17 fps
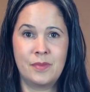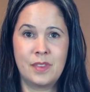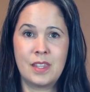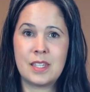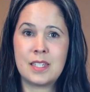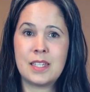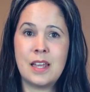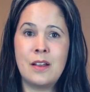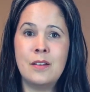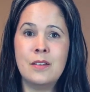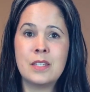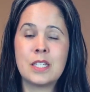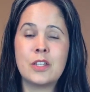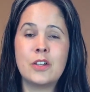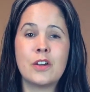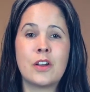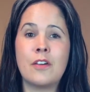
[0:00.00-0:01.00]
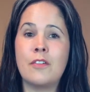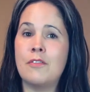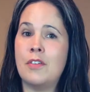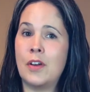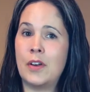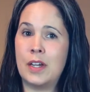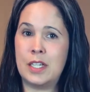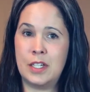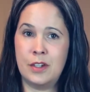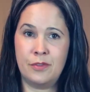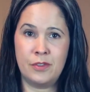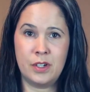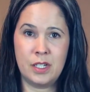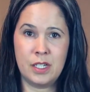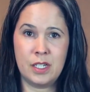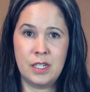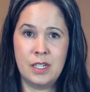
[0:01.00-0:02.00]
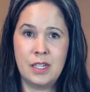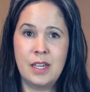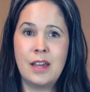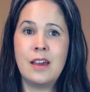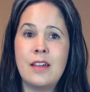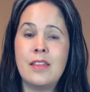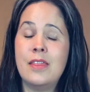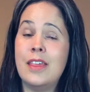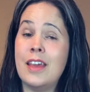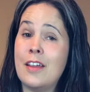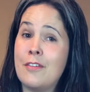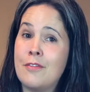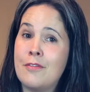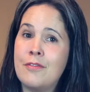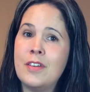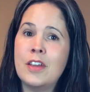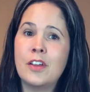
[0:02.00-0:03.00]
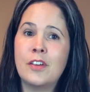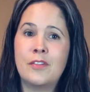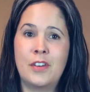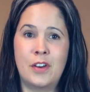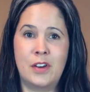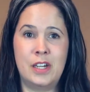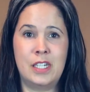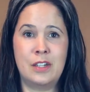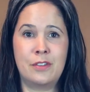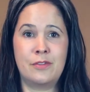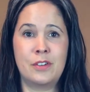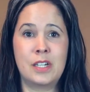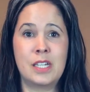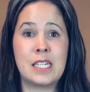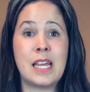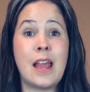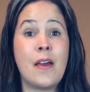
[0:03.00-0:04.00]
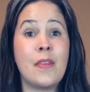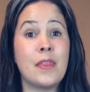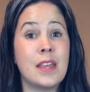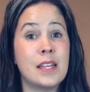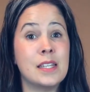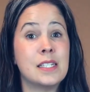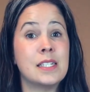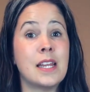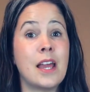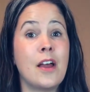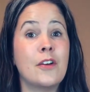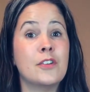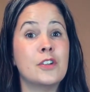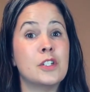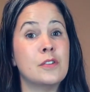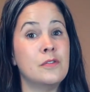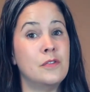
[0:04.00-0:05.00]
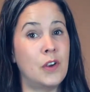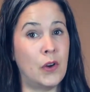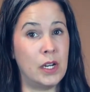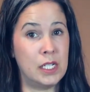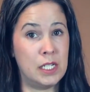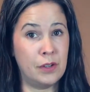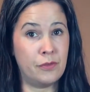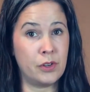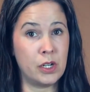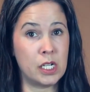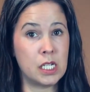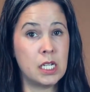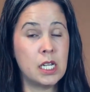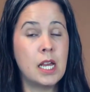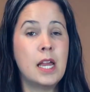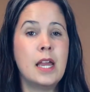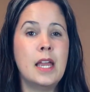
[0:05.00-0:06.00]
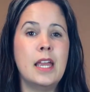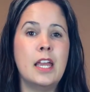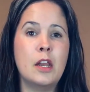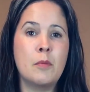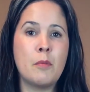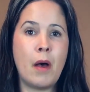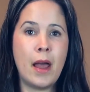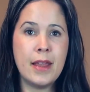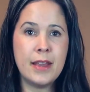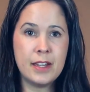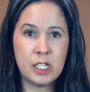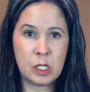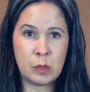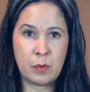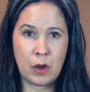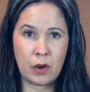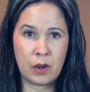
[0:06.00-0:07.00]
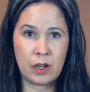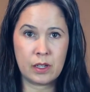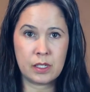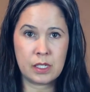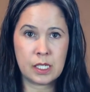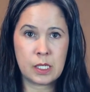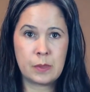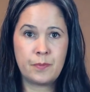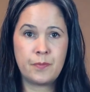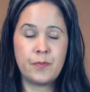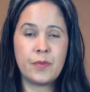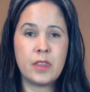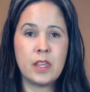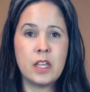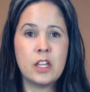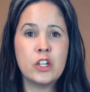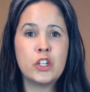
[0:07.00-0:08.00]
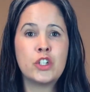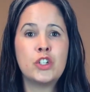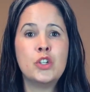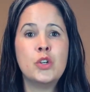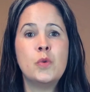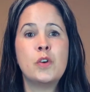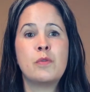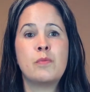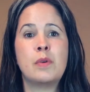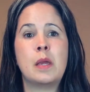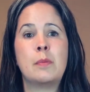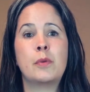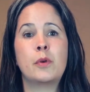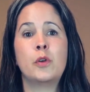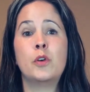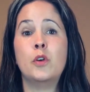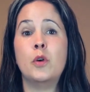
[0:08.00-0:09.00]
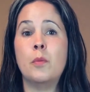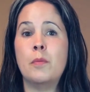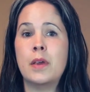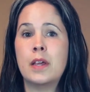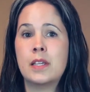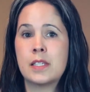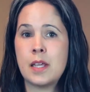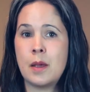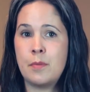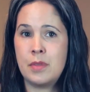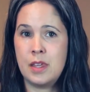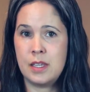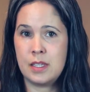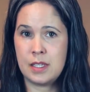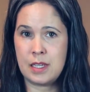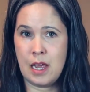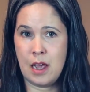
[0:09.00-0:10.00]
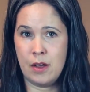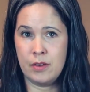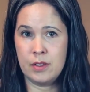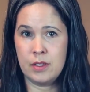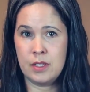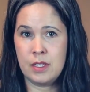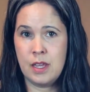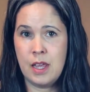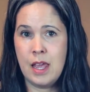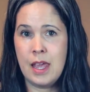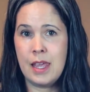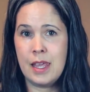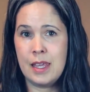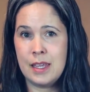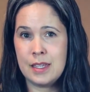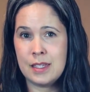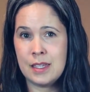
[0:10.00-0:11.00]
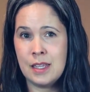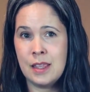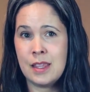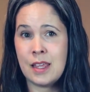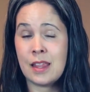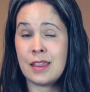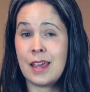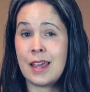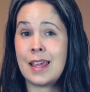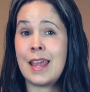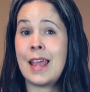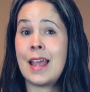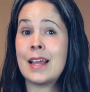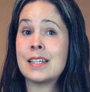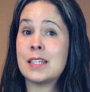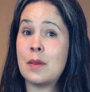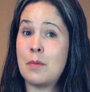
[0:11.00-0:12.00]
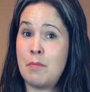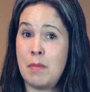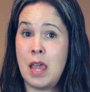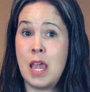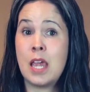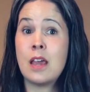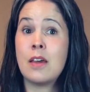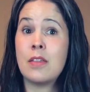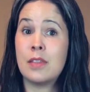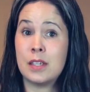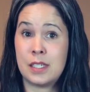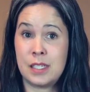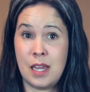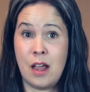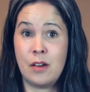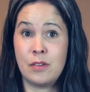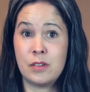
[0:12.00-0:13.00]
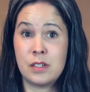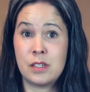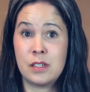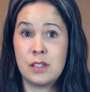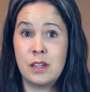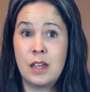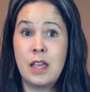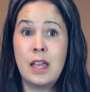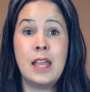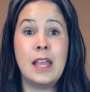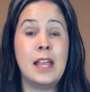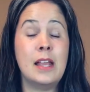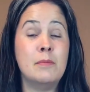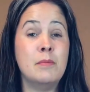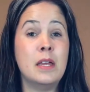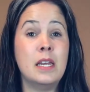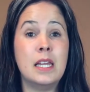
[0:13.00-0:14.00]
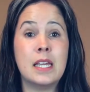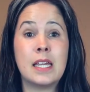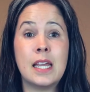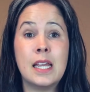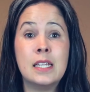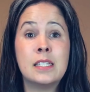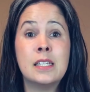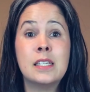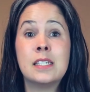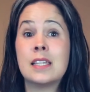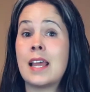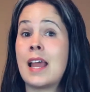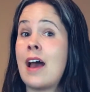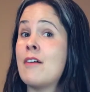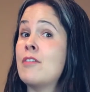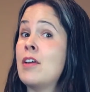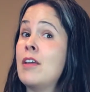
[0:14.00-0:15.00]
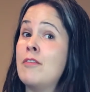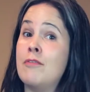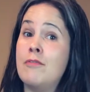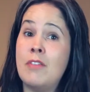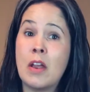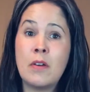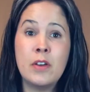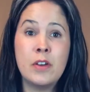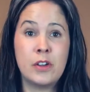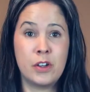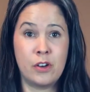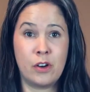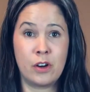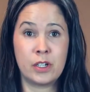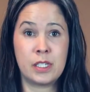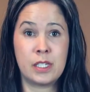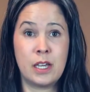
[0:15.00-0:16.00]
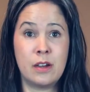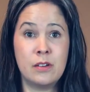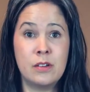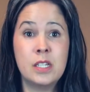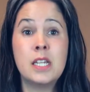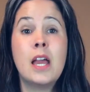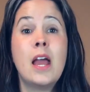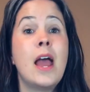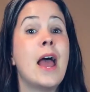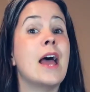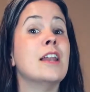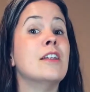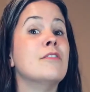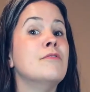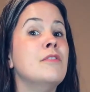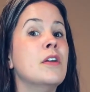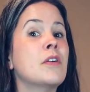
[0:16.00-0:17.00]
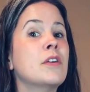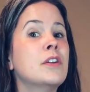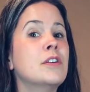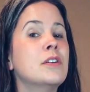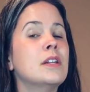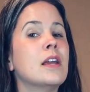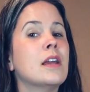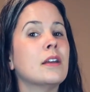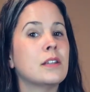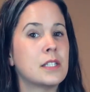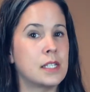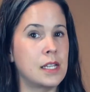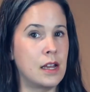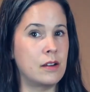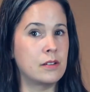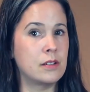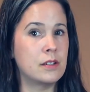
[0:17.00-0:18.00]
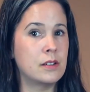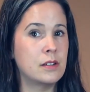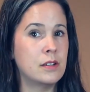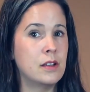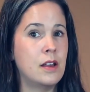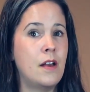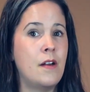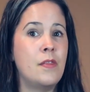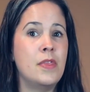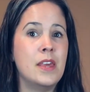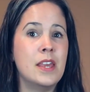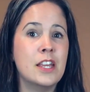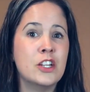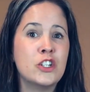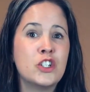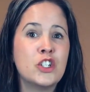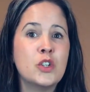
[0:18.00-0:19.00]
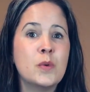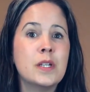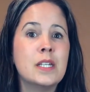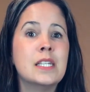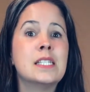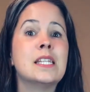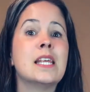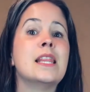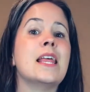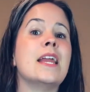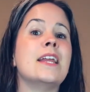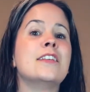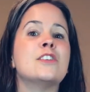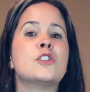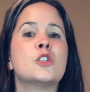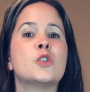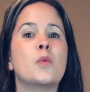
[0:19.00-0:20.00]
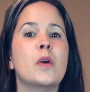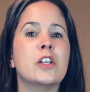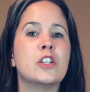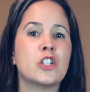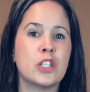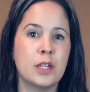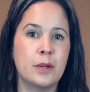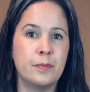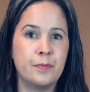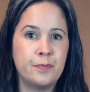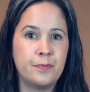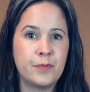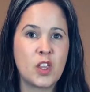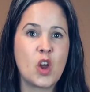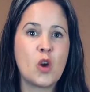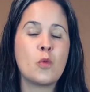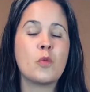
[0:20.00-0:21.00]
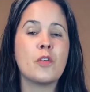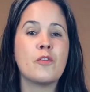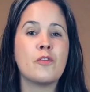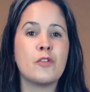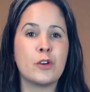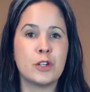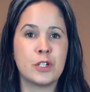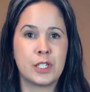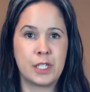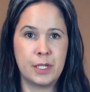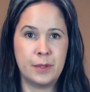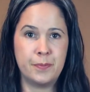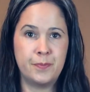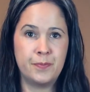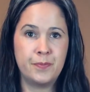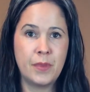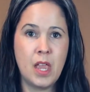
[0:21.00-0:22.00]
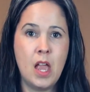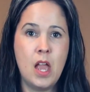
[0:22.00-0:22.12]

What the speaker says: The sounds look very different, they feel very different, and they sound very different. In my experience, the issue with people who mix up these sounds isn't that they can't make the sounds. In many cases, they have a very good R sound and a very good L sound. The issue is they switch them, reverse them.